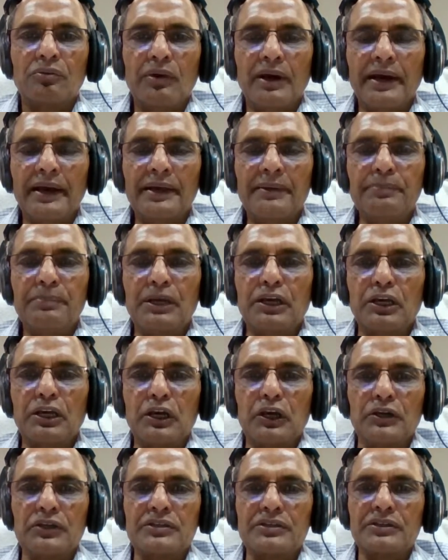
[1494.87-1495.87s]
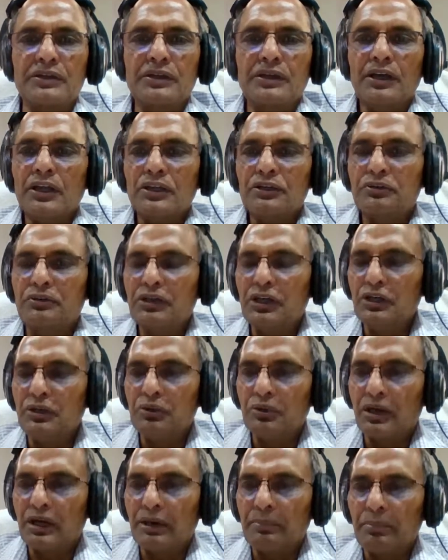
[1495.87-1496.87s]
Why? Because today
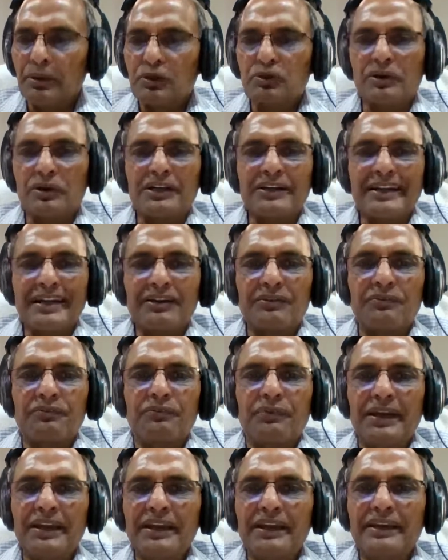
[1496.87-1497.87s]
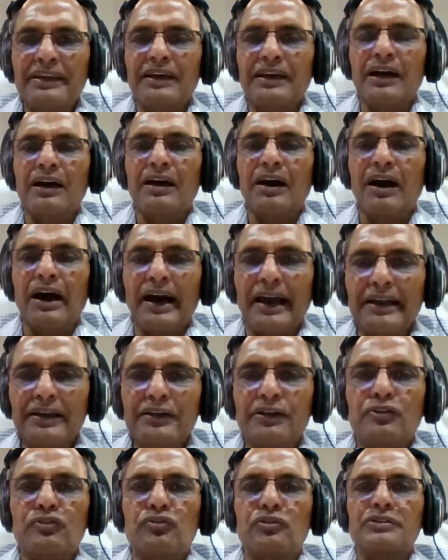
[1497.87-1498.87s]
you are able to attract very young,
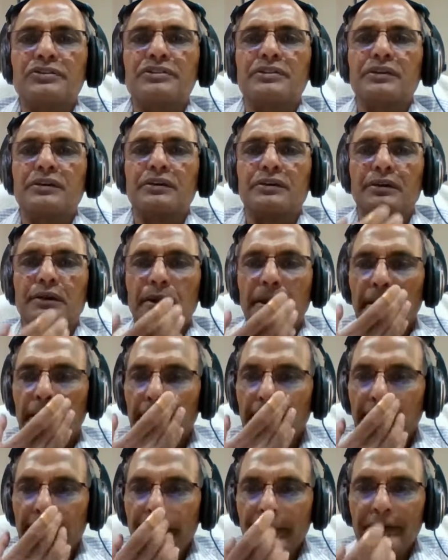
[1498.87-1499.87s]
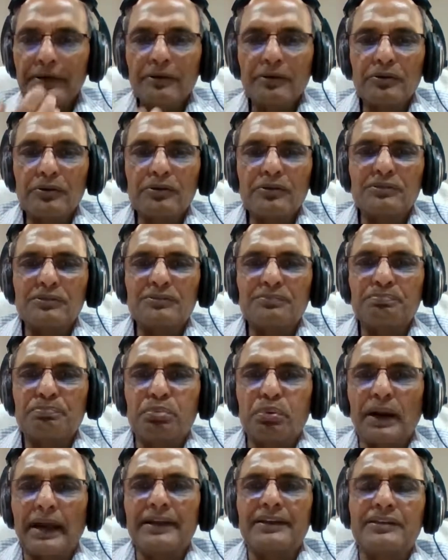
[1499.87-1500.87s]
highly interested,
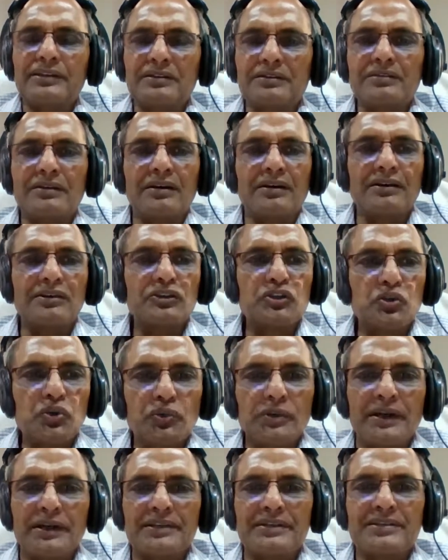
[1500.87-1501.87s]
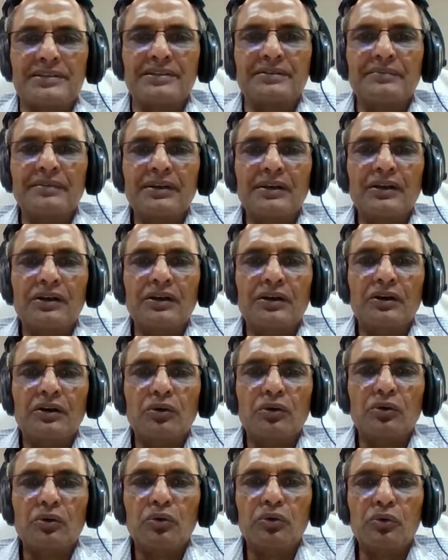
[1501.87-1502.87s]
bright students
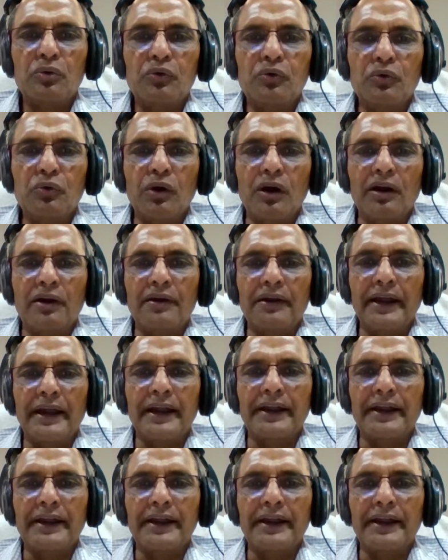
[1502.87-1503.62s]
who are